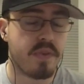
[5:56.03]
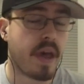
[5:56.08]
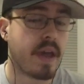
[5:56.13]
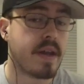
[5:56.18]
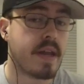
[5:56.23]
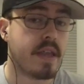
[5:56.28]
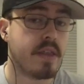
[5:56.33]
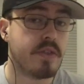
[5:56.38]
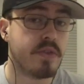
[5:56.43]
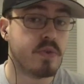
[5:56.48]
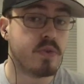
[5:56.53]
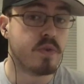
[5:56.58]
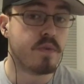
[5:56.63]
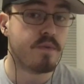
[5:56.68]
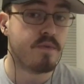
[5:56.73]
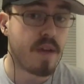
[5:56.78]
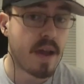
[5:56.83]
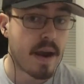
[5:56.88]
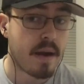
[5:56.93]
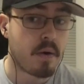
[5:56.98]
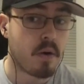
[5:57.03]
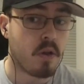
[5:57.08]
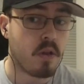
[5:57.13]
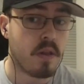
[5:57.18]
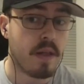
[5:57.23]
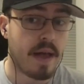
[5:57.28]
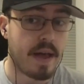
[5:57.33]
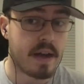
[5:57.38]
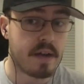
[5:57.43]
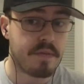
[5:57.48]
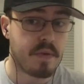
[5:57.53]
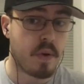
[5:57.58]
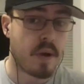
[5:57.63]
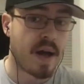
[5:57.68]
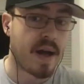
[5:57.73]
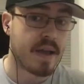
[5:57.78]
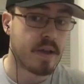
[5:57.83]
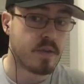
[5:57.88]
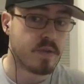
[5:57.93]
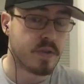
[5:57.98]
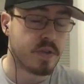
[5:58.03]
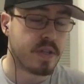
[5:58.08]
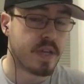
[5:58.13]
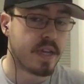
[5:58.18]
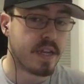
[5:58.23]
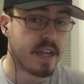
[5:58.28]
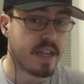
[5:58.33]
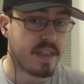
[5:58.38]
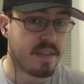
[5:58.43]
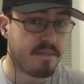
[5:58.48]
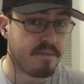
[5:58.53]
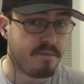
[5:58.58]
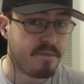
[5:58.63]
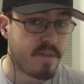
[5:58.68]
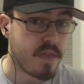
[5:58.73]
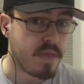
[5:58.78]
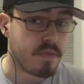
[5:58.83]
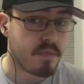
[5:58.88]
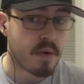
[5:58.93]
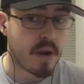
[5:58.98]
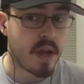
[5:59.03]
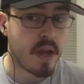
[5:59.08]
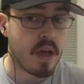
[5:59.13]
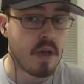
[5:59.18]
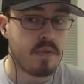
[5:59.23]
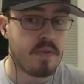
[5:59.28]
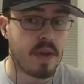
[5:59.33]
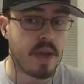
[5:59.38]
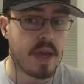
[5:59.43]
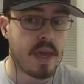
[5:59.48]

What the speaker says: Tight end Luke Farrell out of Ohio State in the fifth round.